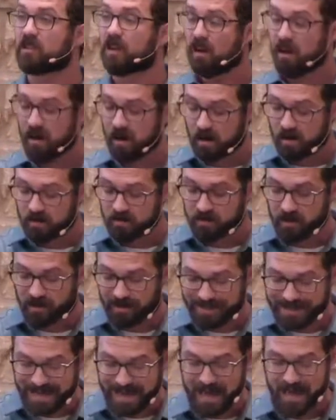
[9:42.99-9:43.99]
cars, our
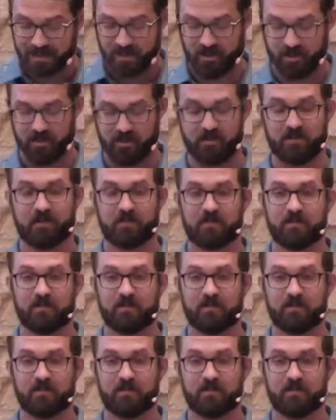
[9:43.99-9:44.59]
gadgets.